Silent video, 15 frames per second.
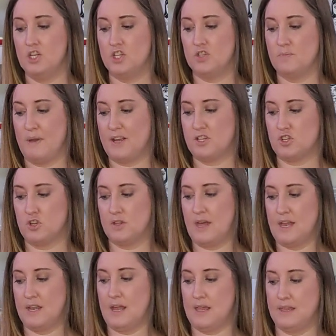Just make sure
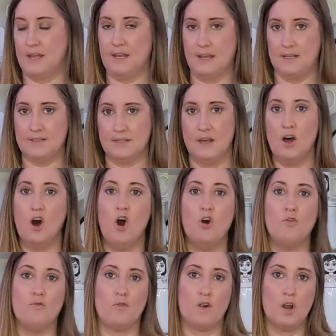that nothing is
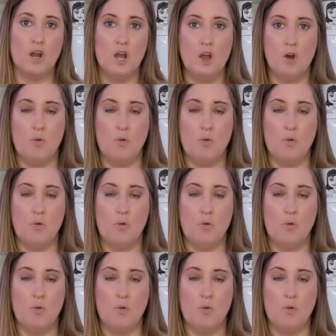over